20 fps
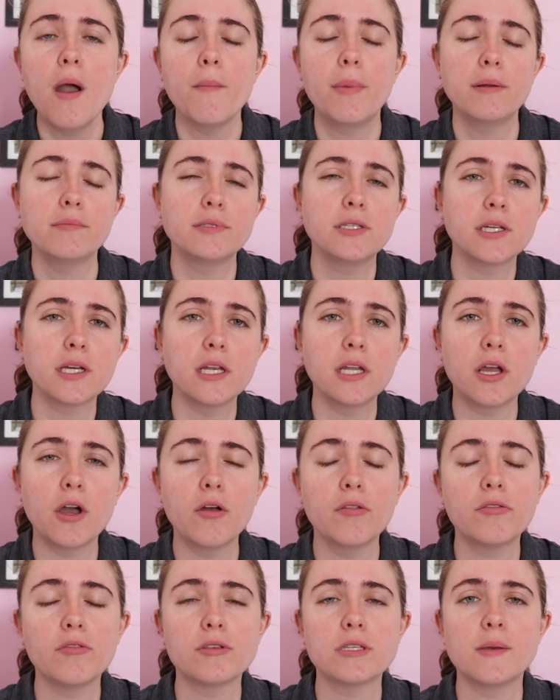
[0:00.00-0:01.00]
but I'm still going to
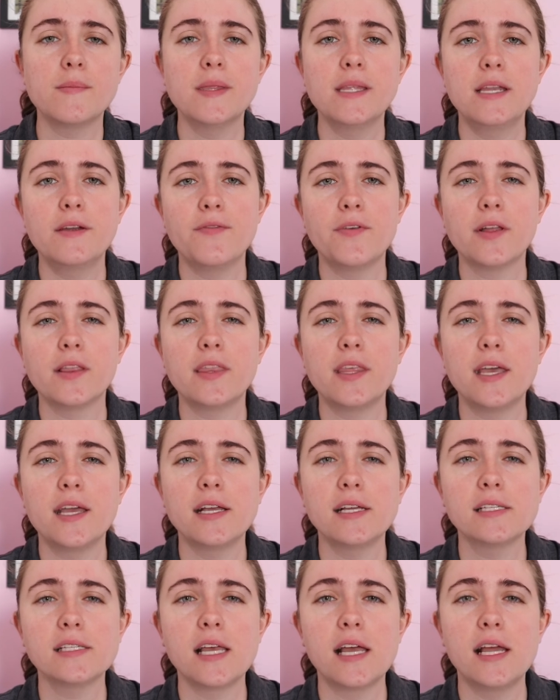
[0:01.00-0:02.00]
go through some of the different
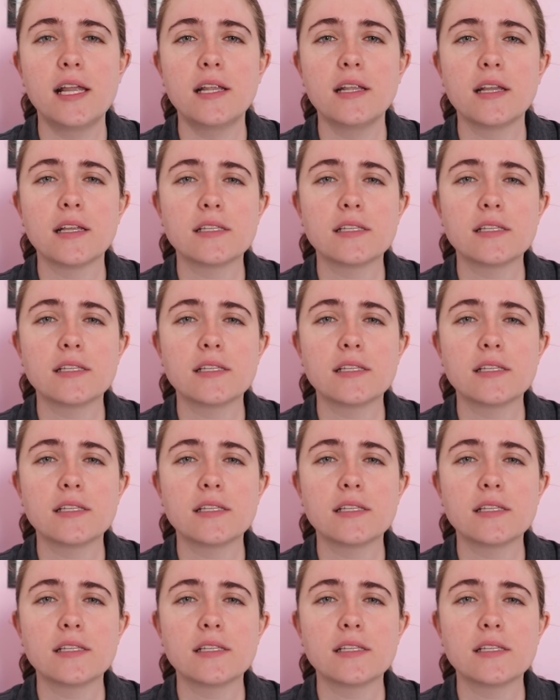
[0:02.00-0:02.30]
things and